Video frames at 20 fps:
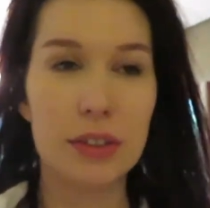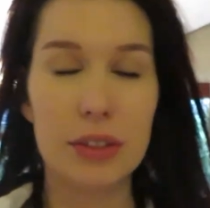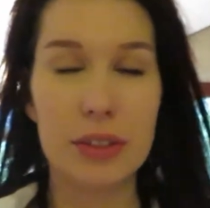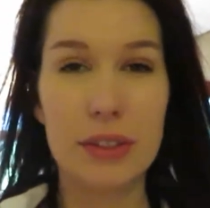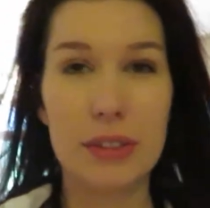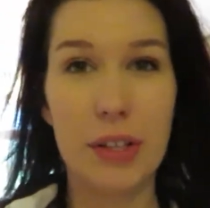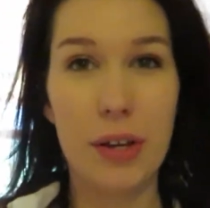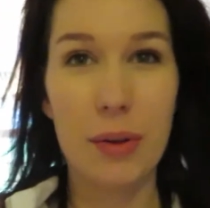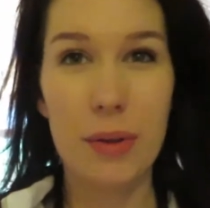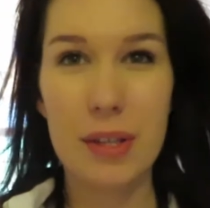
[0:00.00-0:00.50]

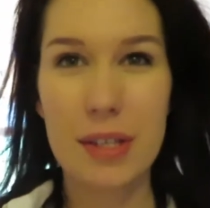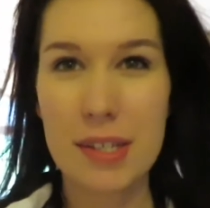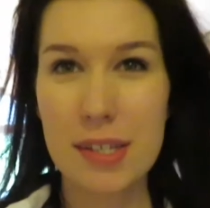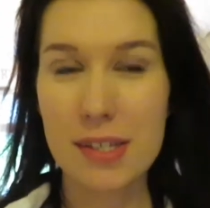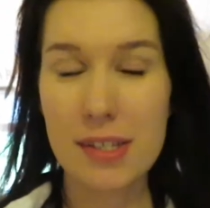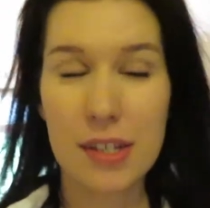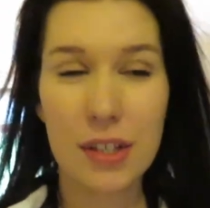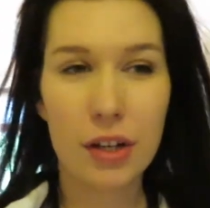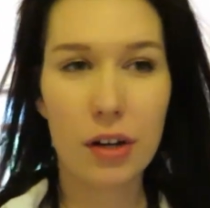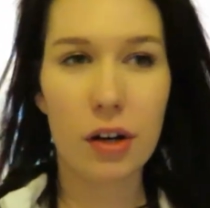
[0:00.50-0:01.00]
So this
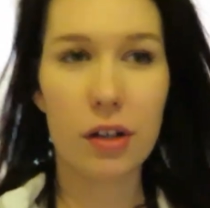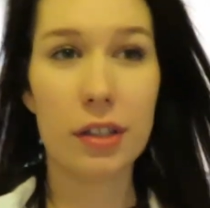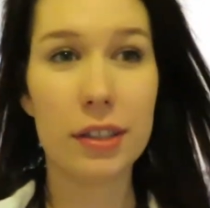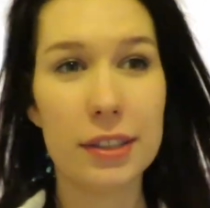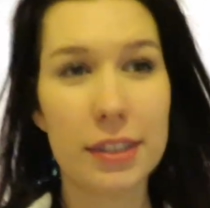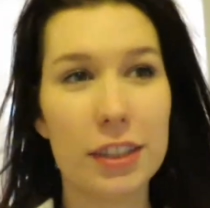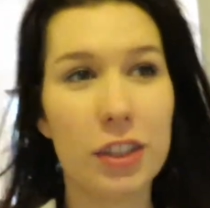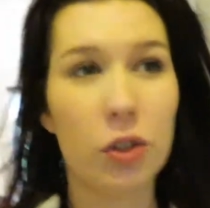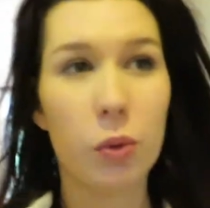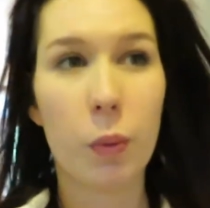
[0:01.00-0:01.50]
is the
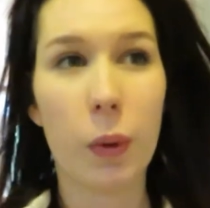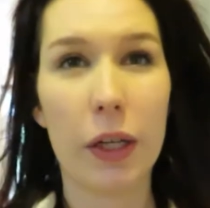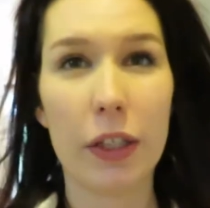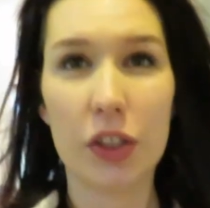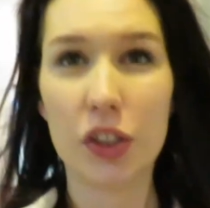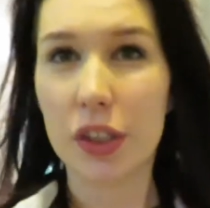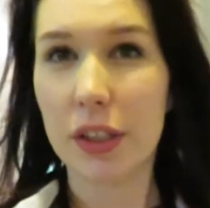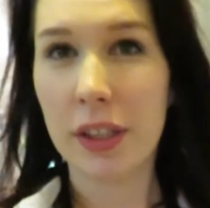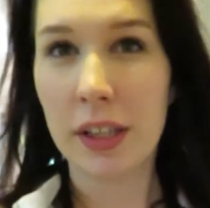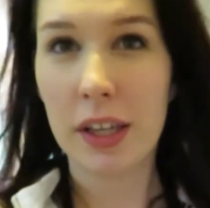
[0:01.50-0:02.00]
current
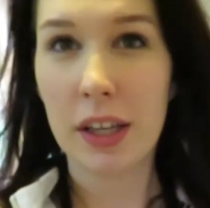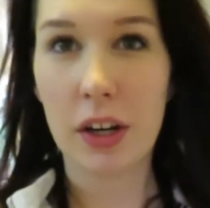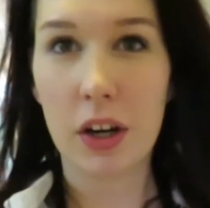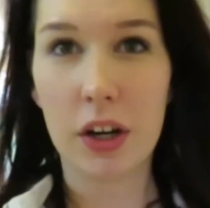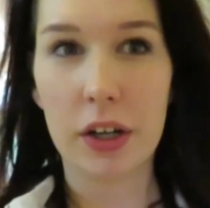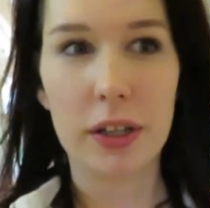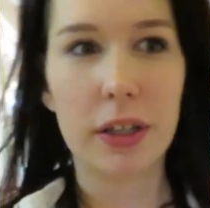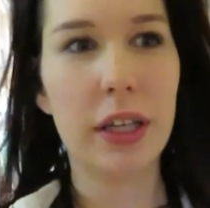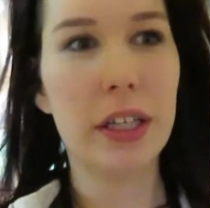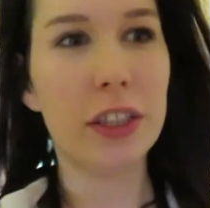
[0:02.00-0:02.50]
situation in
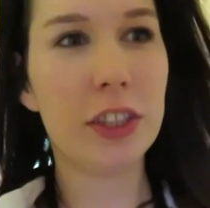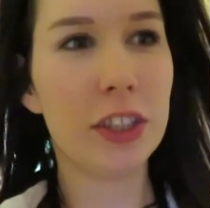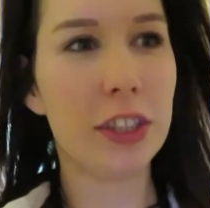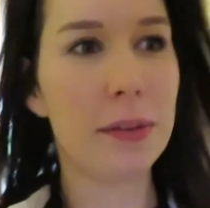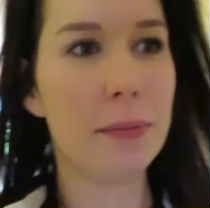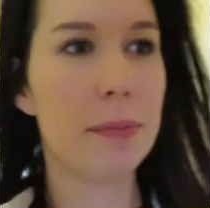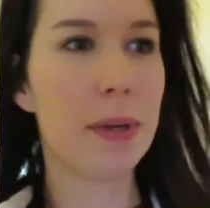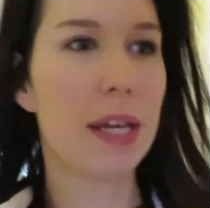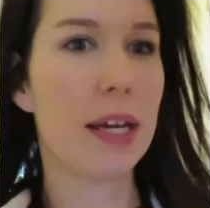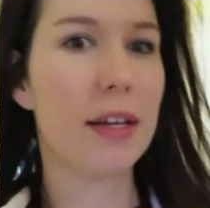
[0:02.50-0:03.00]
our
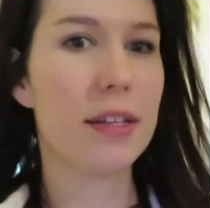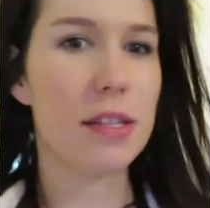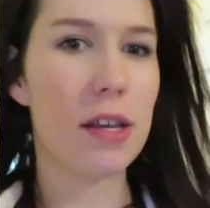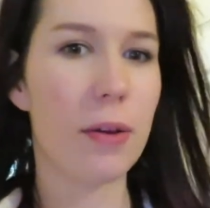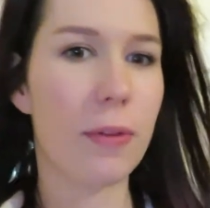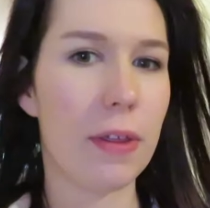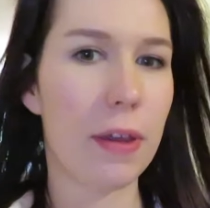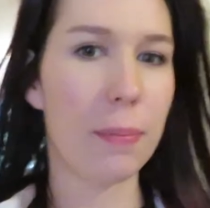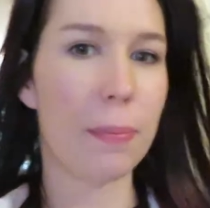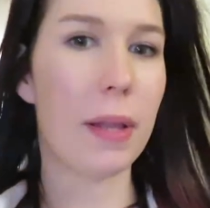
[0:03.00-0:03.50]
kitchen because
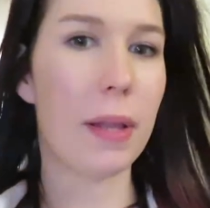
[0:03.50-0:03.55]
all the